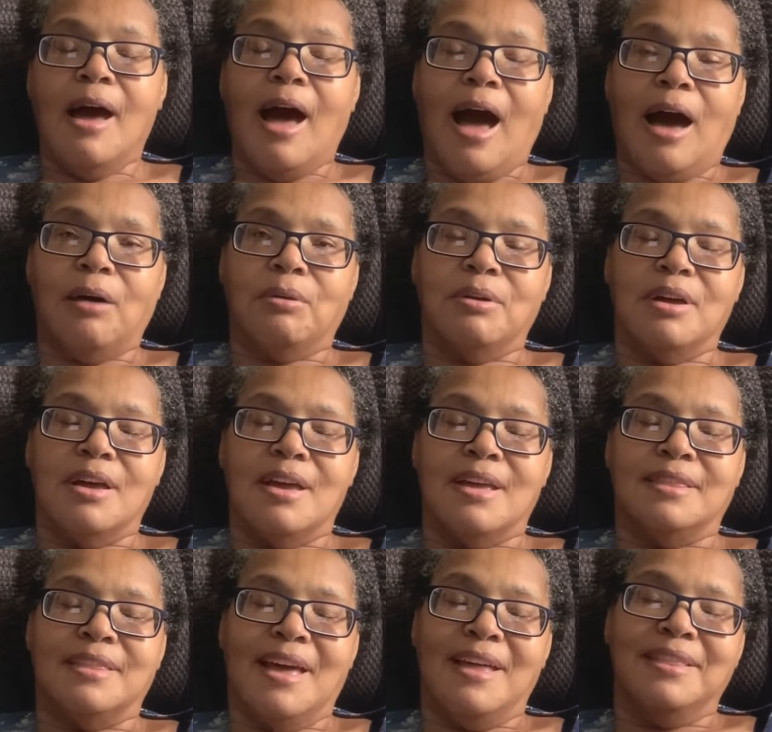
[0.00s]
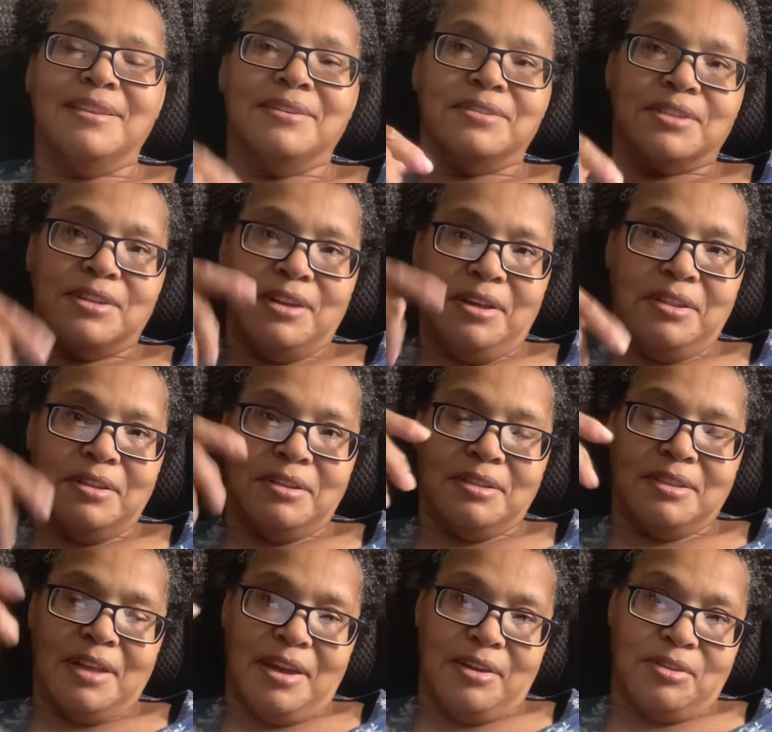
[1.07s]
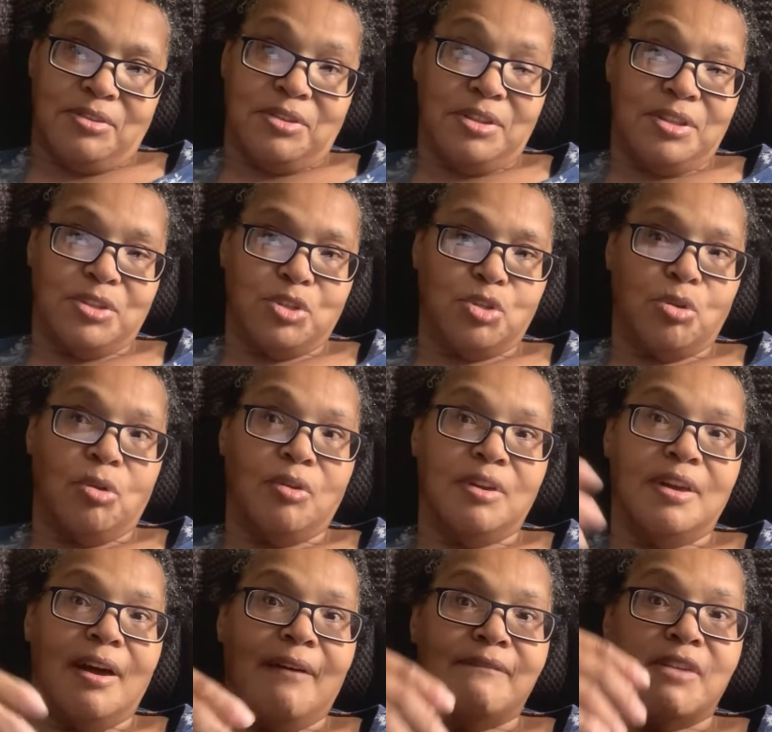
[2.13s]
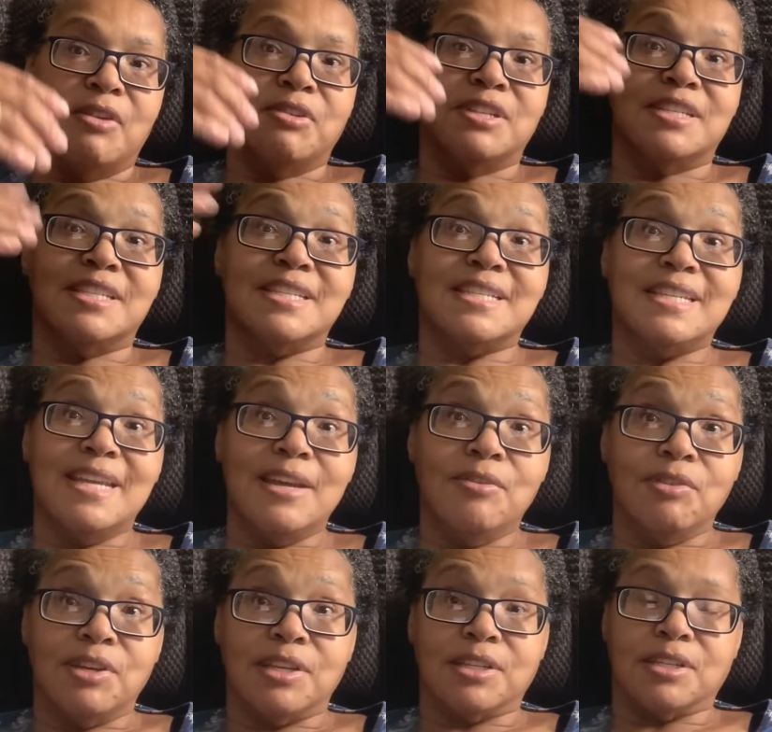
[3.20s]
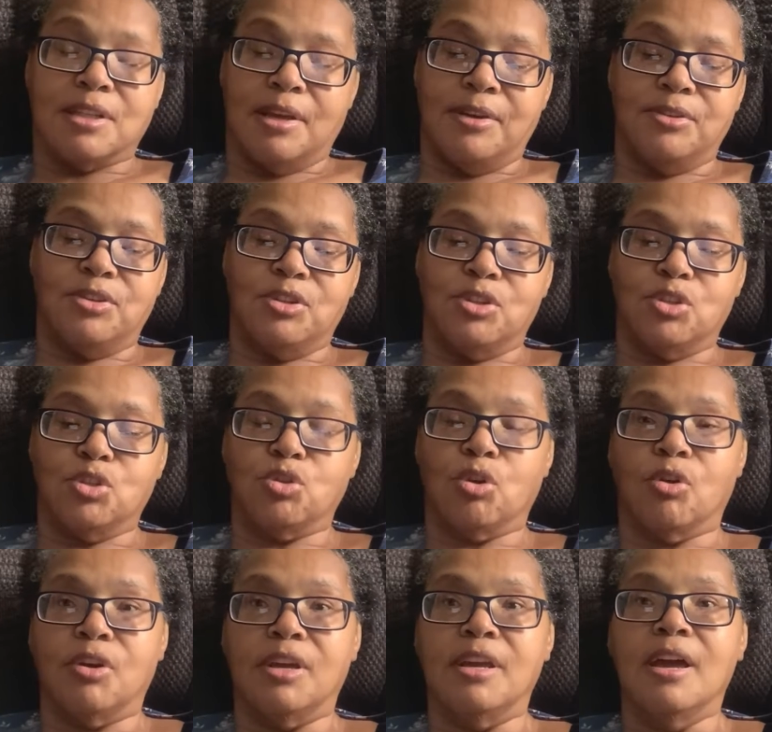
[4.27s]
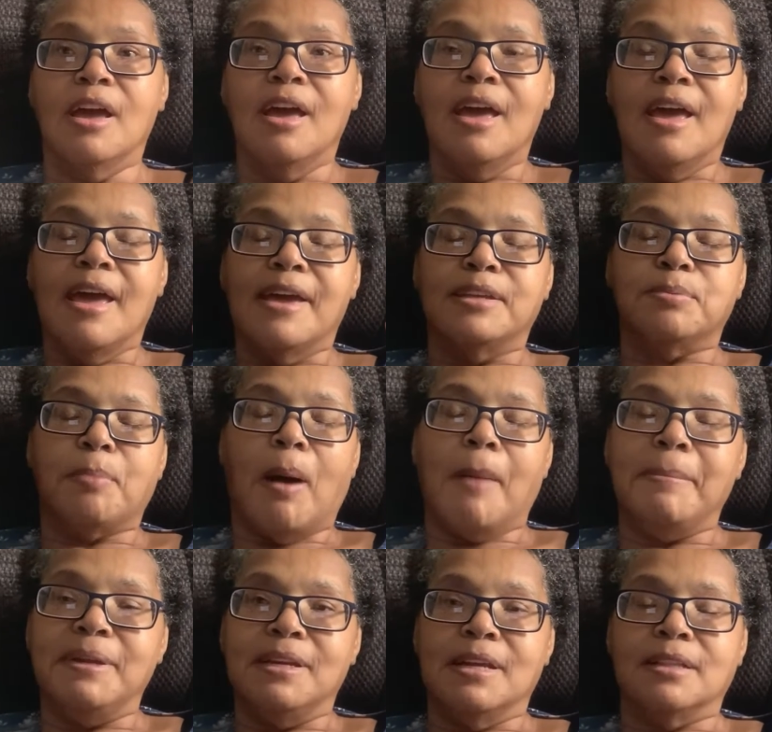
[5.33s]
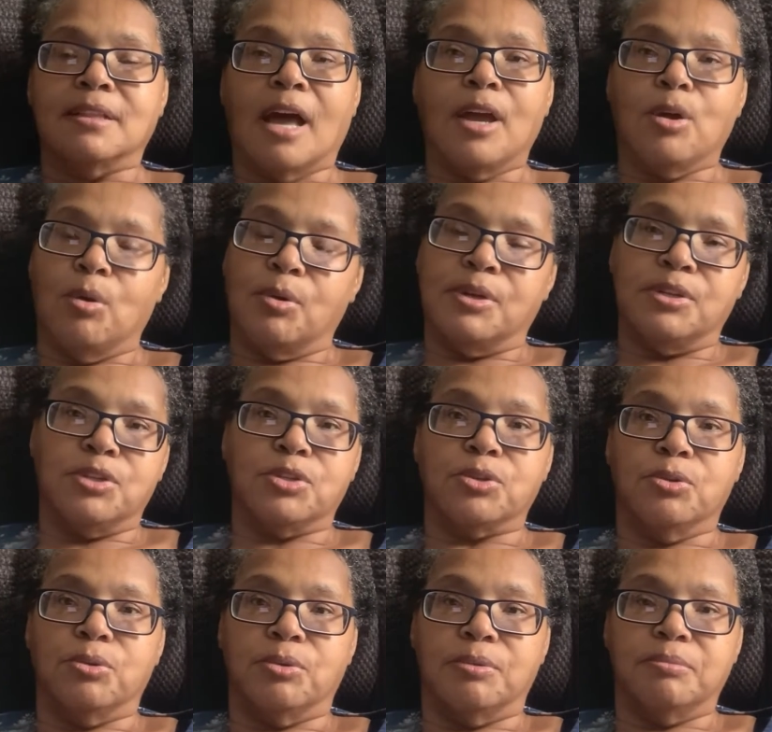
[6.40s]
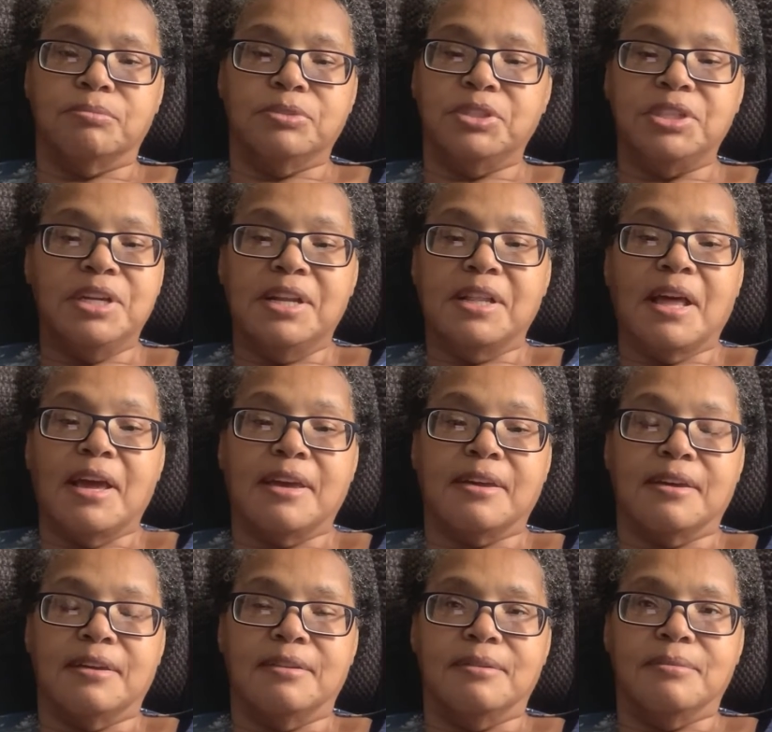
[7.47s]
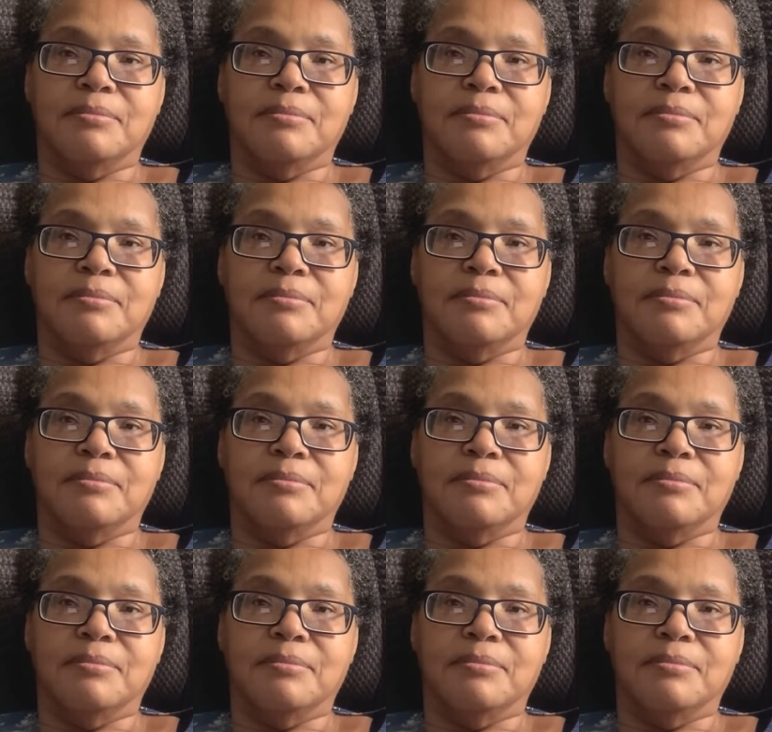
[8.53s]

How and then there's another layer to the story, a very serious layer to the story, is Poppy didn't like going to school. She didn't like it.